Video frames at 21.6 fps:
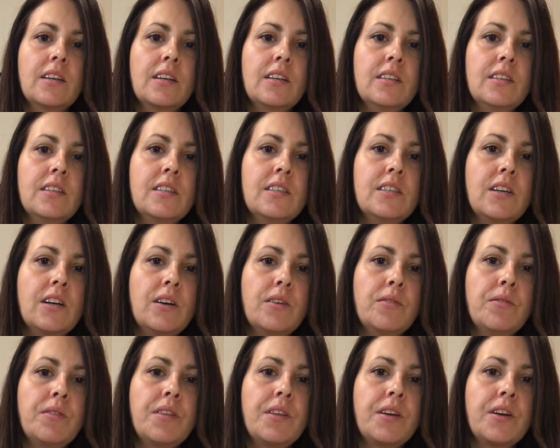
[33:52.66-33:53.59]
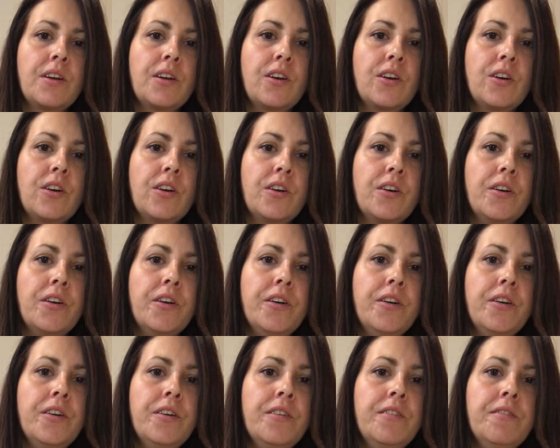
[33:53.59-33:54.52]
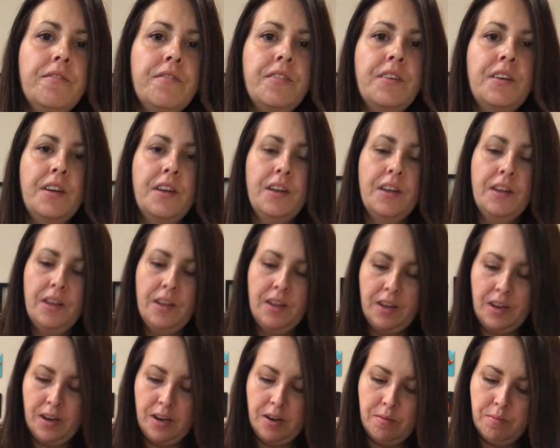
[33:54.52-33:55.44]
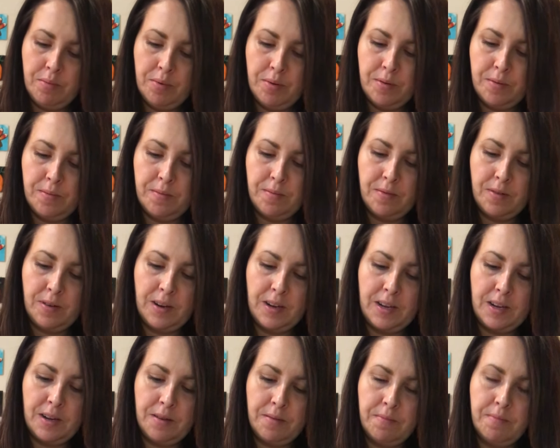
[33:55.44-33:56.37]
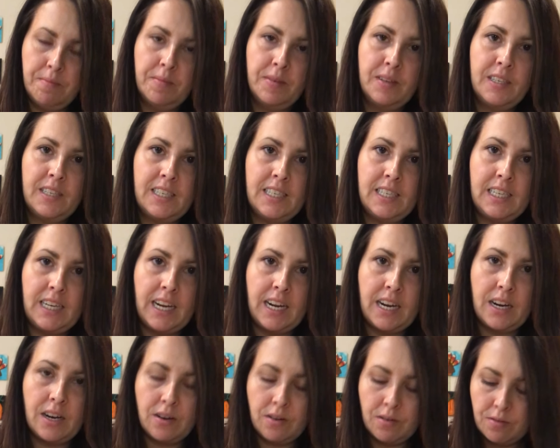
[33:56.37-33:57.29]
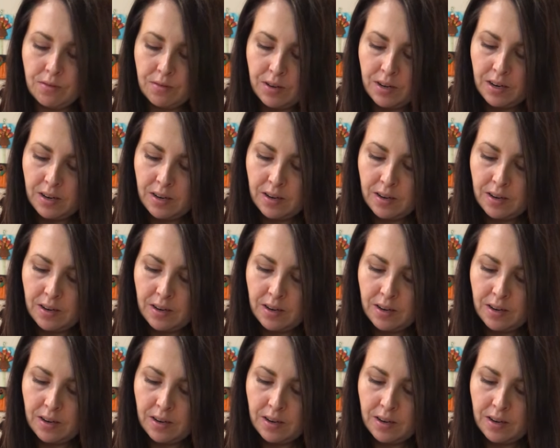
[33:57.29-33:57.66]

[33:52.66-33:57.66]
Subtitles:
you can start with a curve. I'm going to come down,